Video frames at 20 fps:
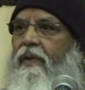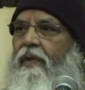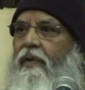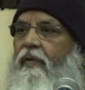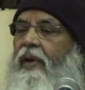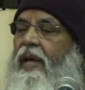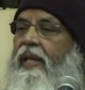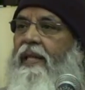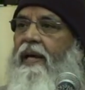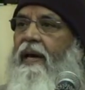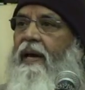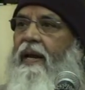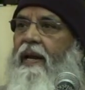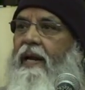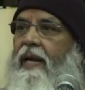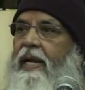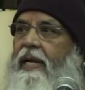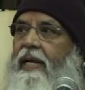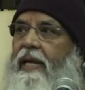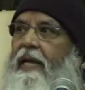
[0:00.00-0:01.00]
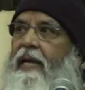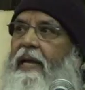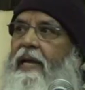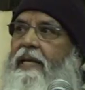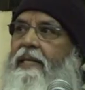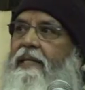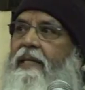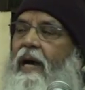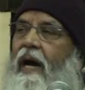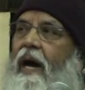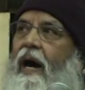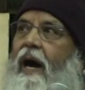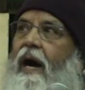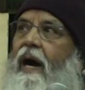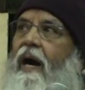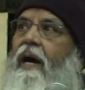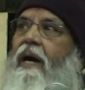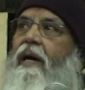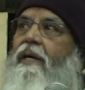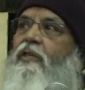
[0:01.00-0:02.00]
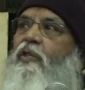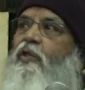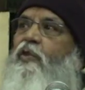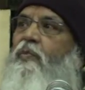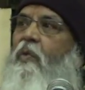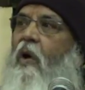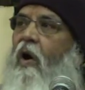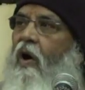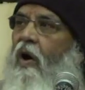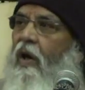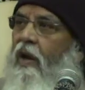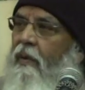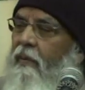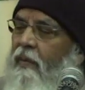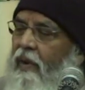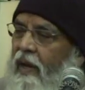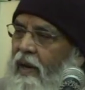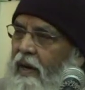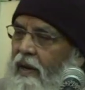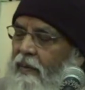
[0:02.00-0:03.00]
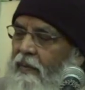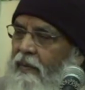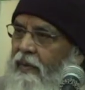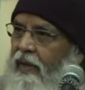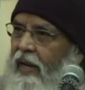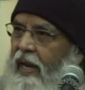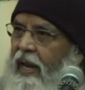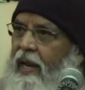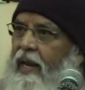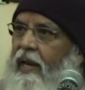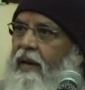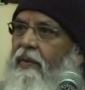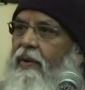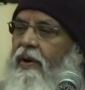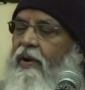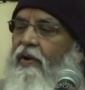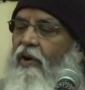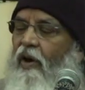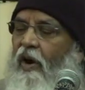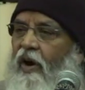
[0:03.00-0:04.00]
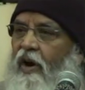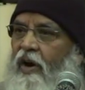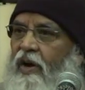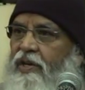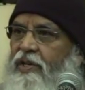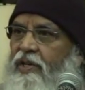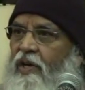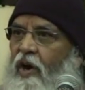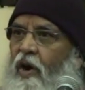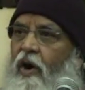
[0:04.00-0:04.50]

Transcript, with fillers: Whether it is a small bulb in our torch